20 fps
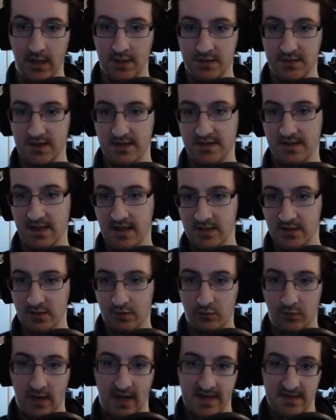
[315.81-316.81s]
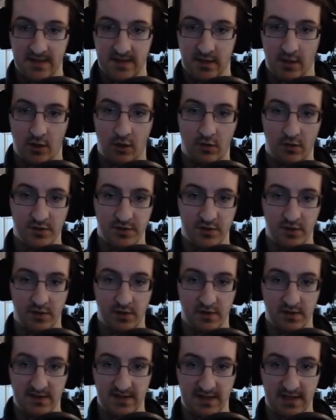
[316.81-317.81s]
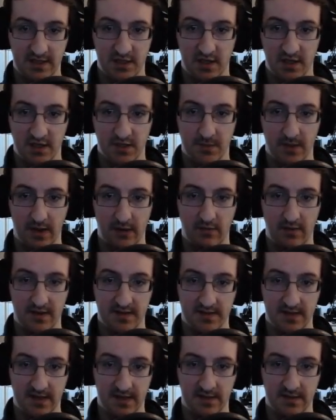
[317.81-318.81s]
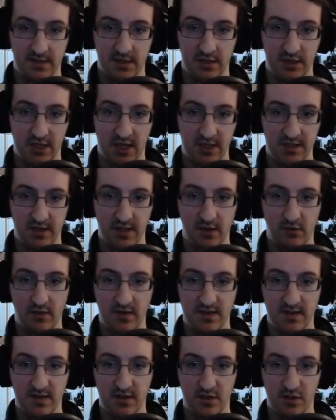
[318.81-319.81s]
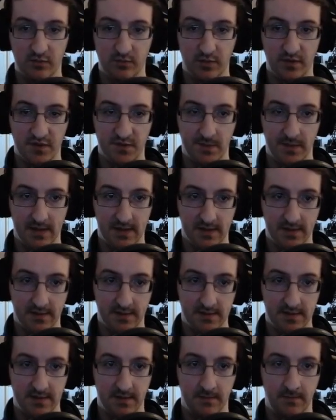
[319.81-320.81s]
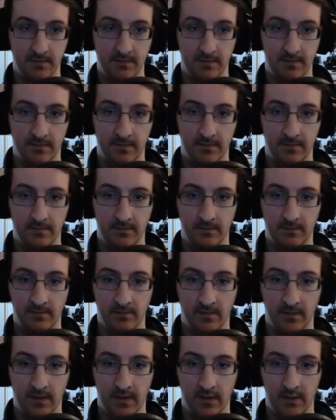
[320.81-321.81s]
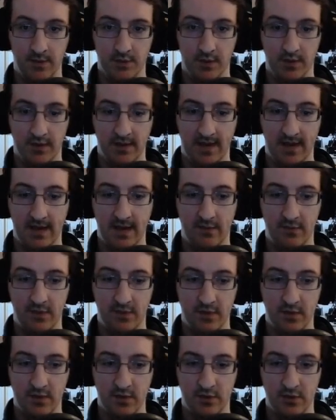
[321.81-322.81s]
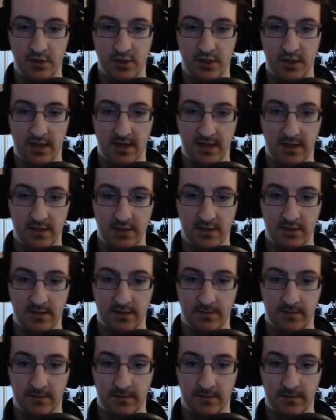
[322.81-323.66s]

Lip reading: This says, rise in a horizontal slashing spiral ascent. Charge increases the number of spins. So again, if we do this uncharged,